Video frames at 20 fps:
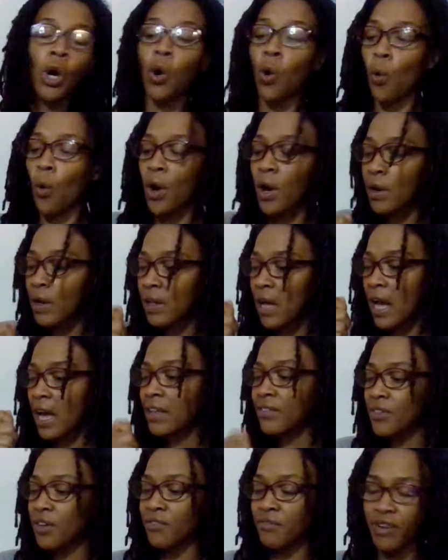or
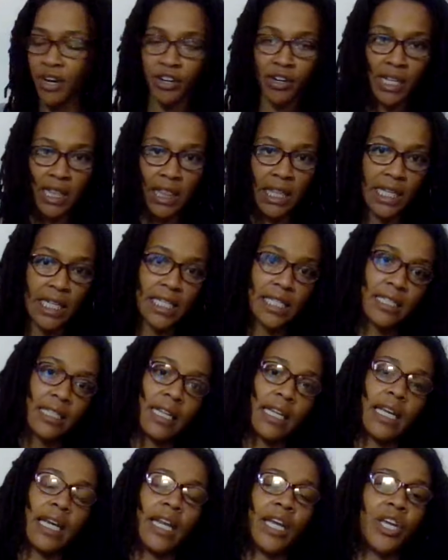at the very
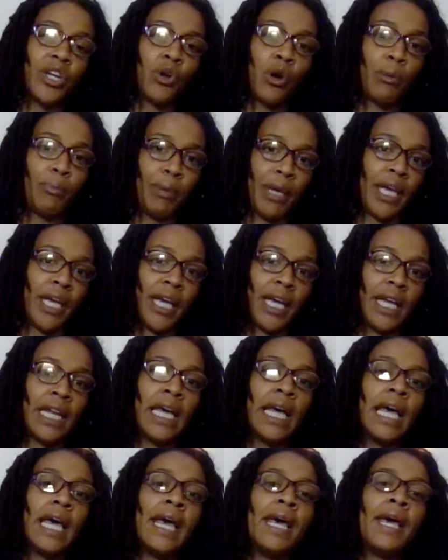least, getting your pen
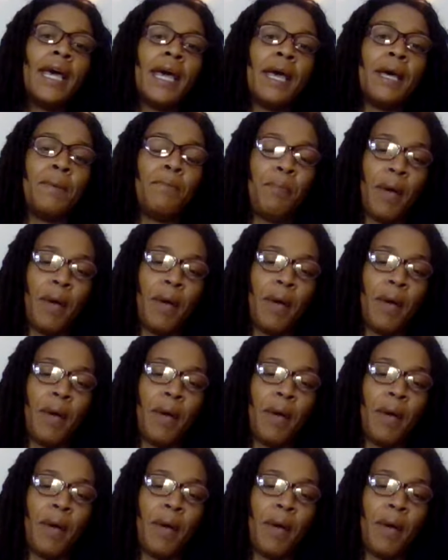and